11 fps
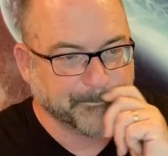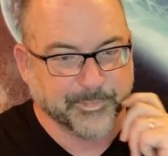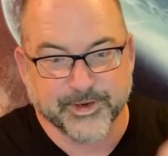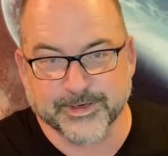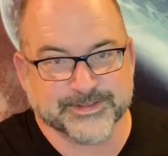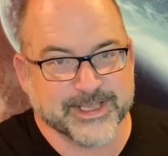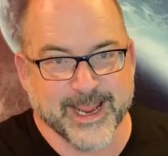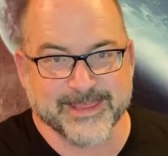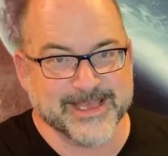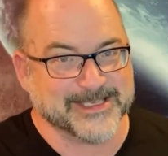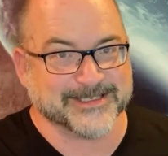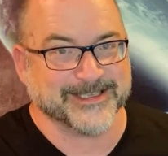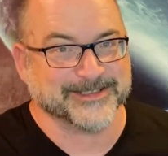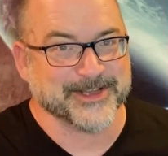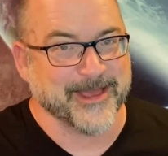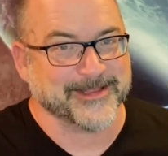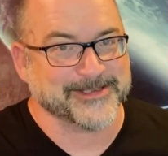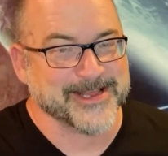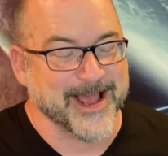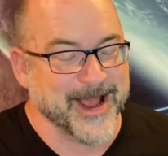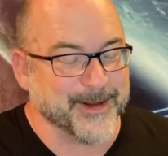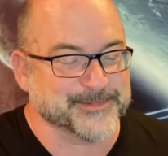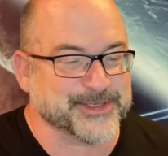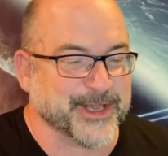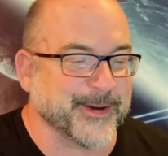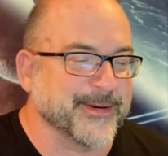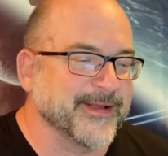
They're saying these things all the time. So